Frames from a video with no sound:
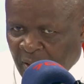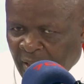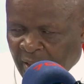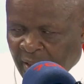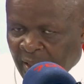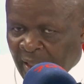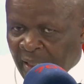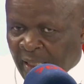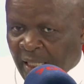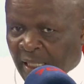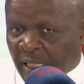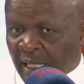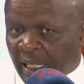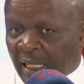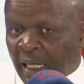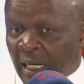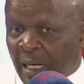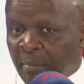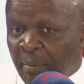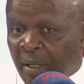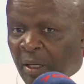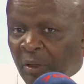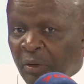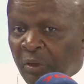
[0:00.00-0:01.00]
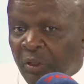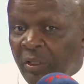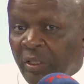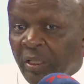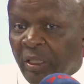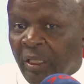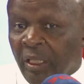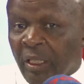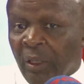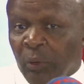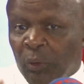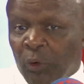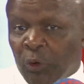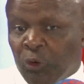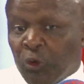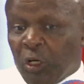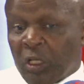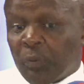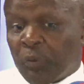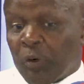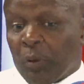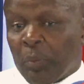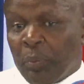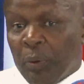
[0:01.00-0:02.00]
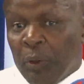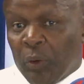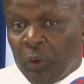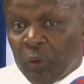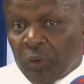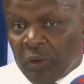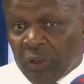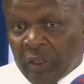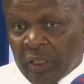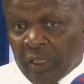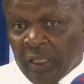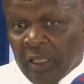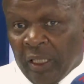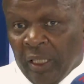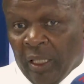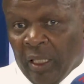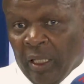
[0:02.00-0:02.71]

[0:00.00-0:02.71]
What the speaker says: plan and another amount which was proposed